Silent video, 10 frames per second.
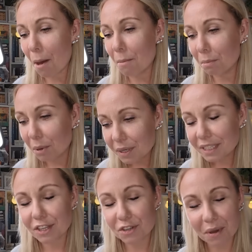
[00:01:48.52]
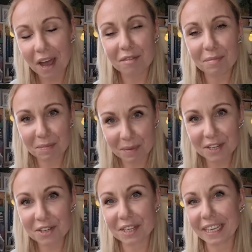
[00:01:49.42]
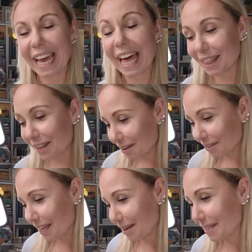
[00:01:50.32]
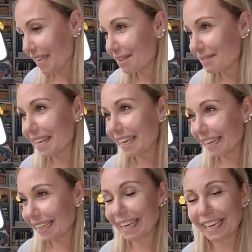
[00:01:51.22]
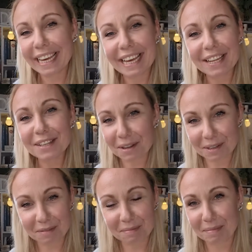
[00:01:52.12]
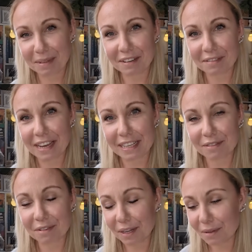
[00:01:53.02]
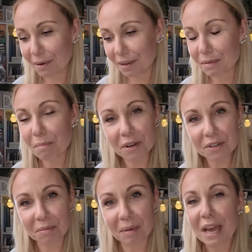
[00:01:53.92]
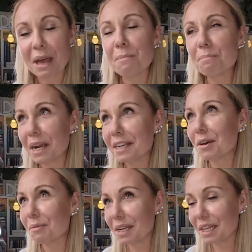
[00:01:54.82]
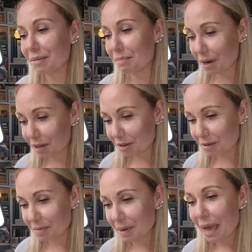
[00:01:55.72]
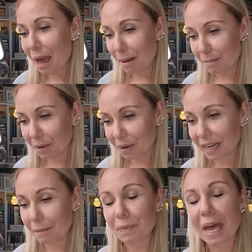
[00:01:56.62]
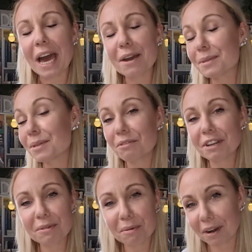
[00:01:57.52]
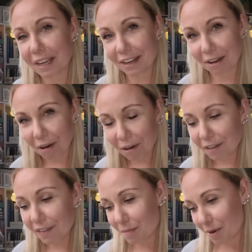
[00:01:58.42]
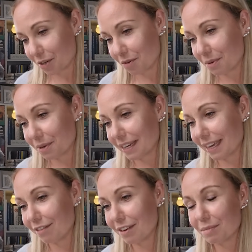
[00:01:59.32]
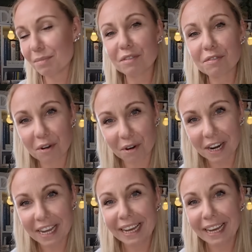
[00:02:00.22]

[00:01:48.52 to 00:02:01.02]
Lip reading: book that you have been mentioning a lot of times, and I'm saying like tons of people have asked for it, was mushroom. Marta, we need mushroom book. I was already working on the mushroom book even before